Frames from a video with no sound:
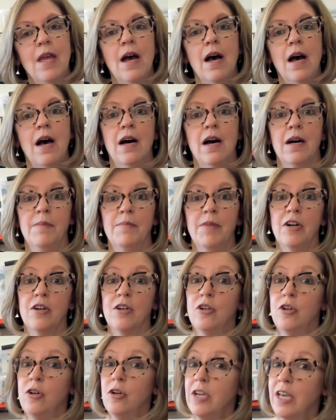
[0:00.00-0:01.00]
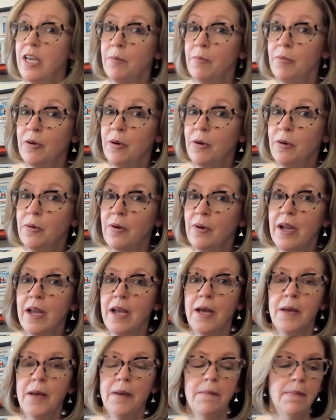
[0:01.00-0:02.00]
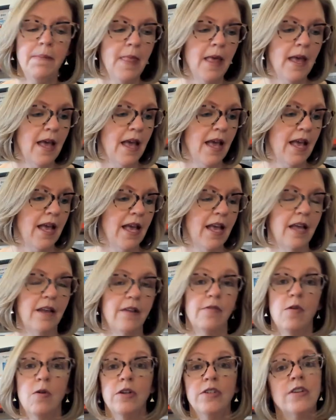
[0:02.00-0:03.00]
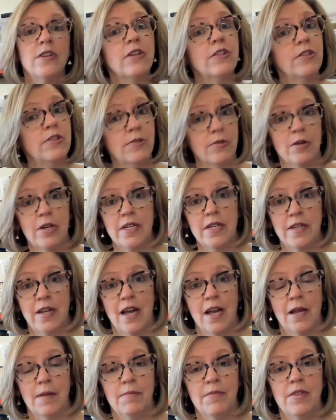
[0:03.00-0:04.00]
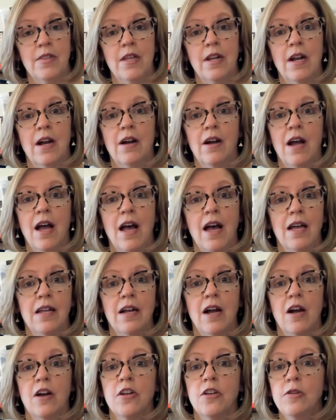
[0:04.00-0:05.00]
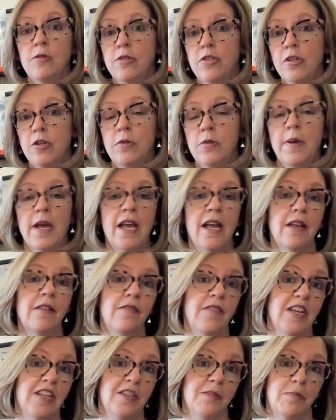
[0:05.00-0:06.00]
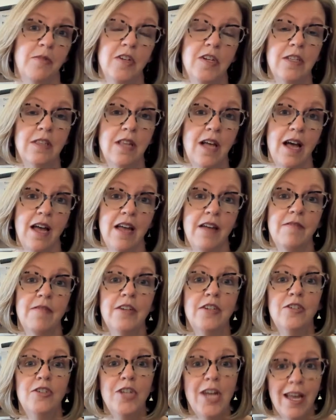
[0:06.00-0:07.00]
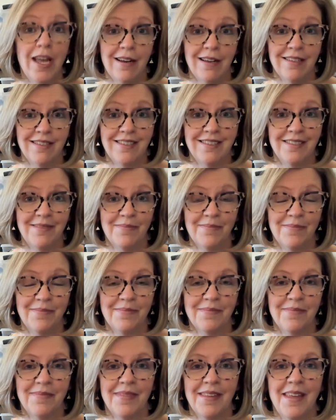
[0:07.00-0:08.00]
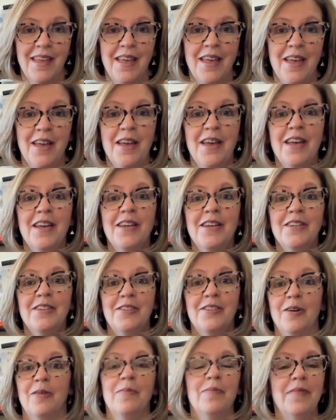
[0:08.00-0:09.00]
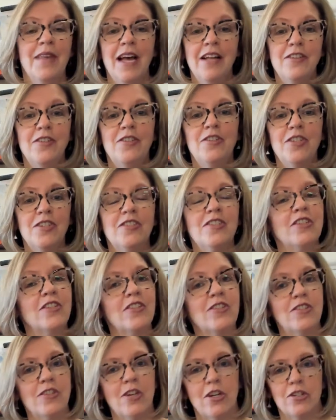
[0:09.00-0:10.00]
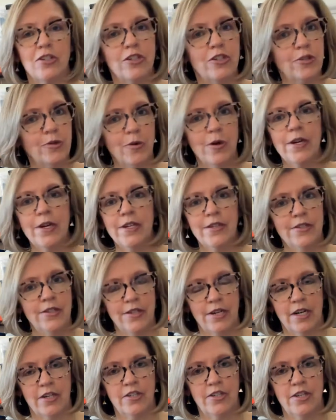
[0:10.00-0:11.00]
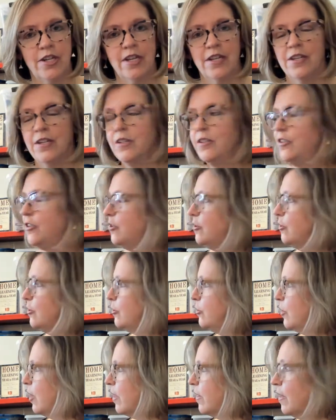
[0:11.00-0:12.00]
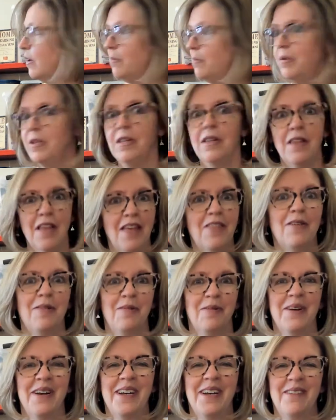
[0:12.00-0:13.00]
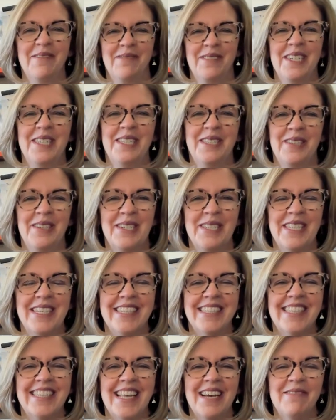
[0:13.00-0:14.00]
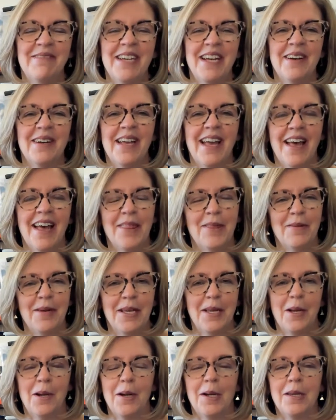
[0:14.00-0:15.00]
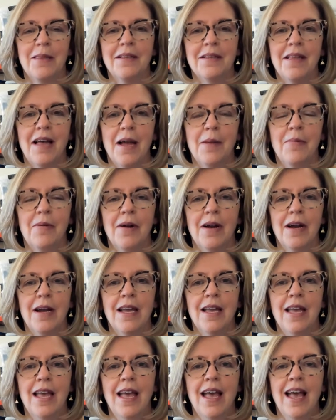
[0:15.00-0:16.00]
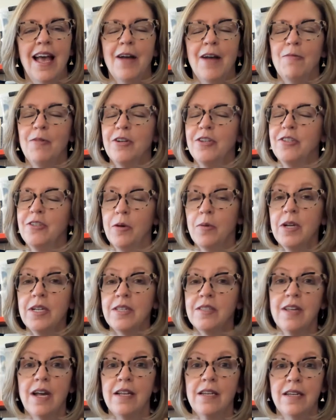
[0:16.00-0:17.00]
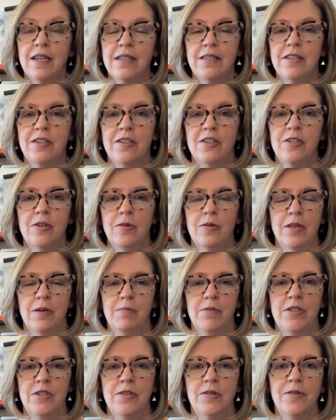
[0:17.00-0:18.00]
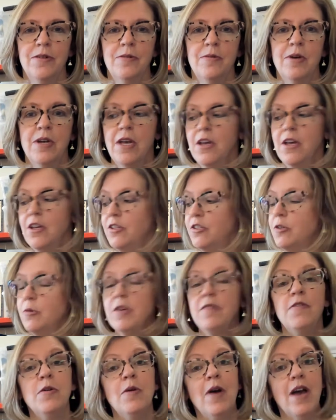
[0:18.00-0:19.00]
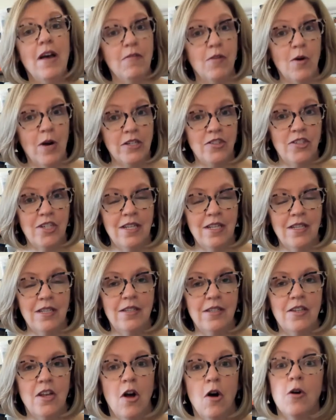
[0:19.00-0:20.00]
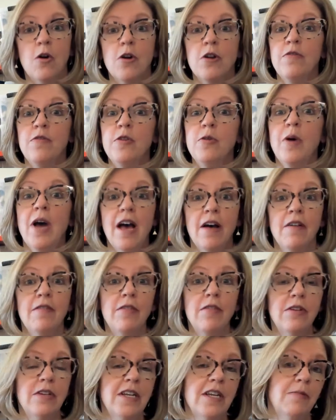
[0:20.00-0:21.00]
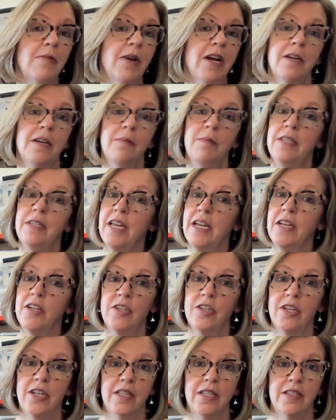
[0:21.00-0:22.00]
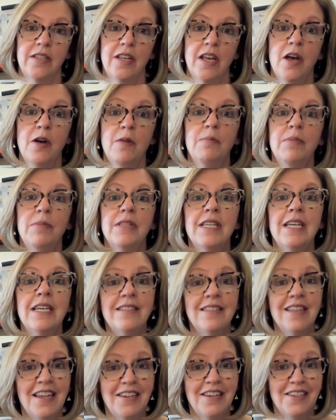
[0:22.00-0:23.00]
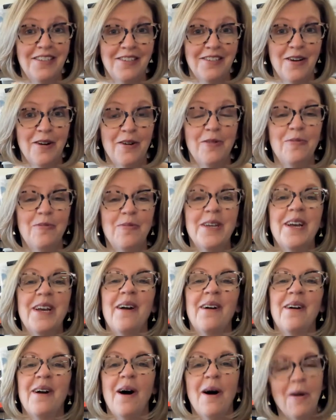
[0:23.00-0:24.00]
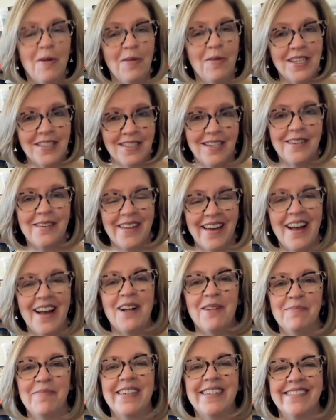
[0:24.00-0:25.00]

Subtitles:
a cooking program, and of course our story times that are on our YouTube and Facebook Live channels. So that's just a short introduction to the plethora of resources that we are gathering here at the library, and we're so excited to show them to you. So if you have questions or if you ever need recommendations, please let us know. We are always here to help.